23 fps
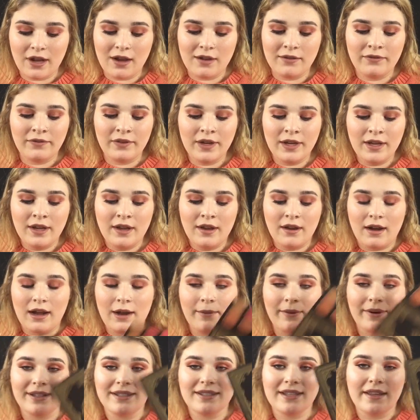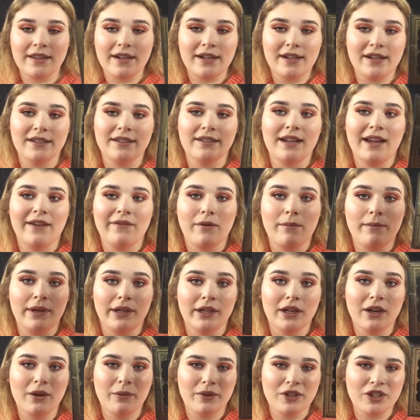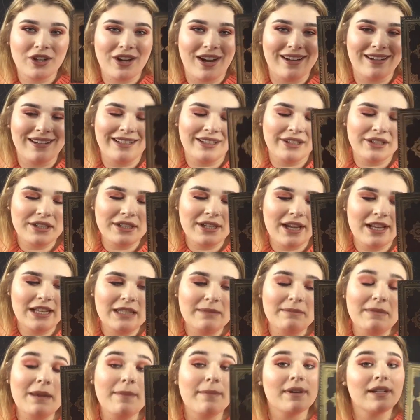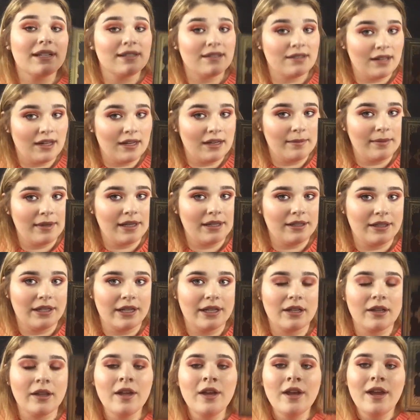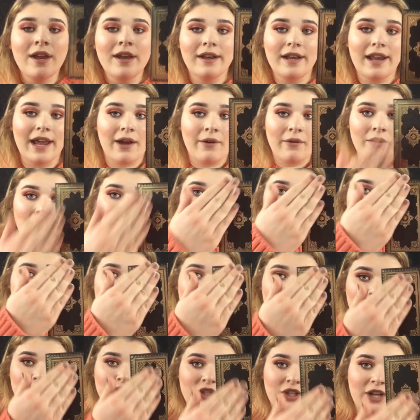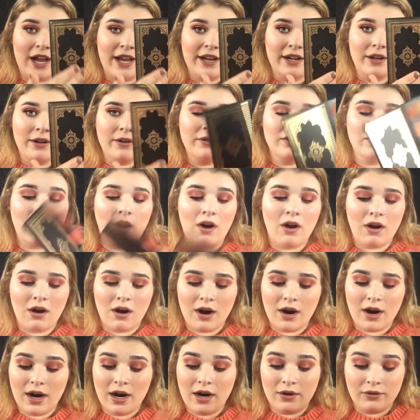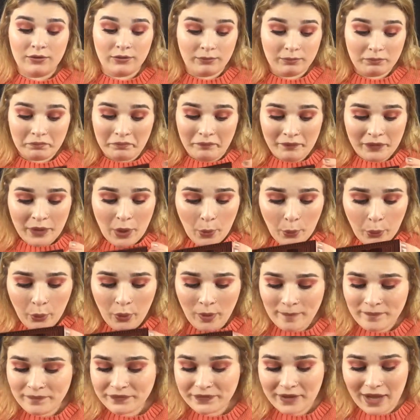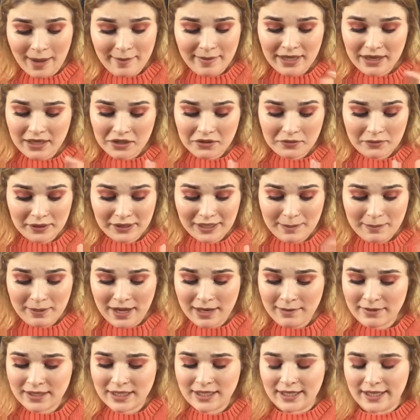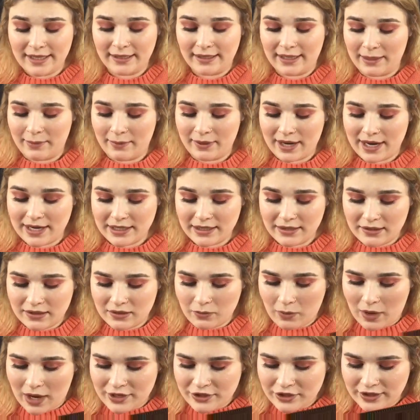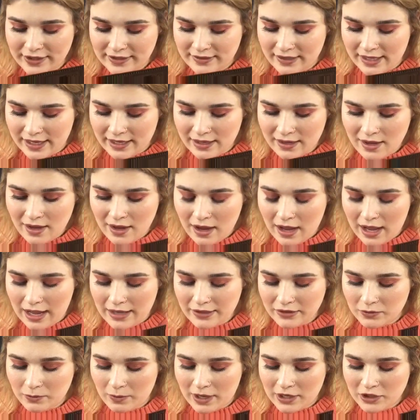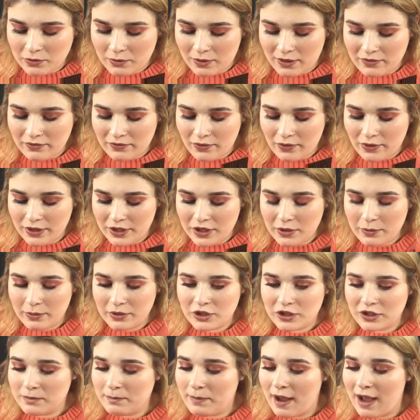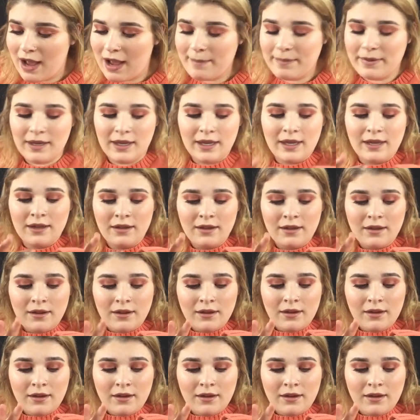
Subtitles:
off, I want to say that it doesn't have a mirror, which kind of irritates me, but it's not a big deal. Now, these shadows are, I mean, they're really pigmented. Like when I did swatches, like I'll swatch one for you, which is Poppy,